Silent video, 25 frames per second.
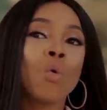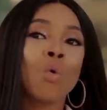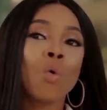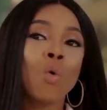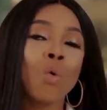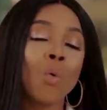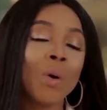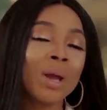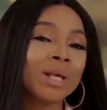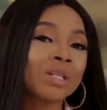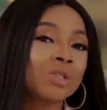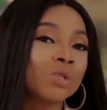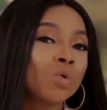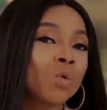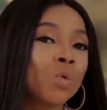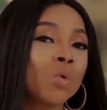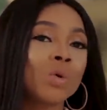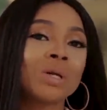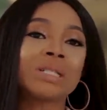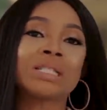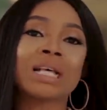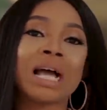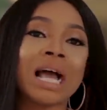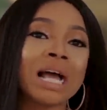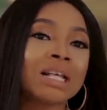always,
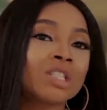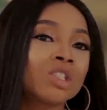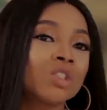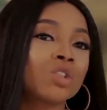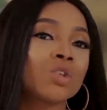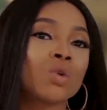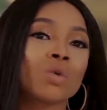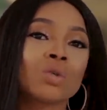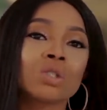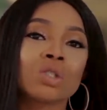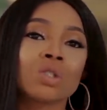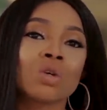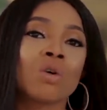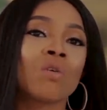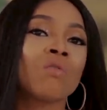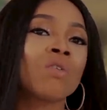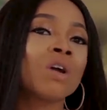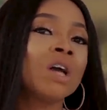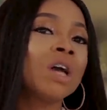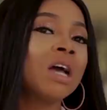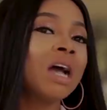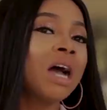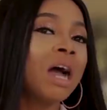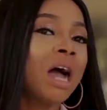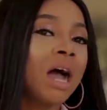always ask
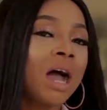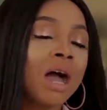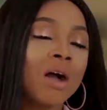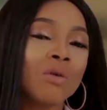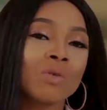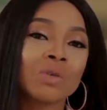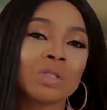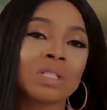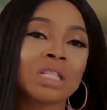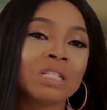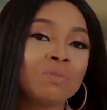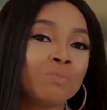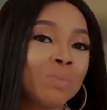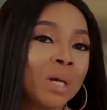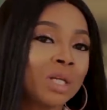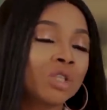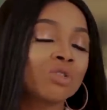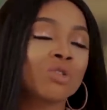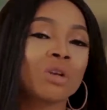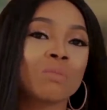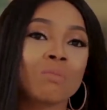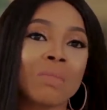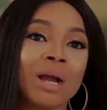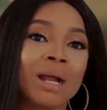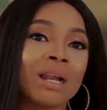yourself, how is this
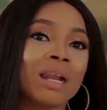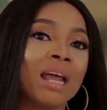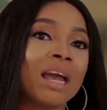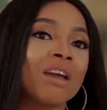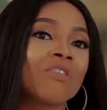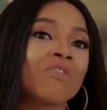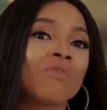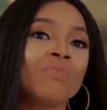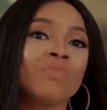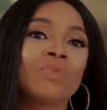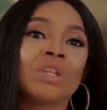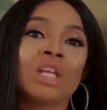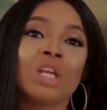bettering my life?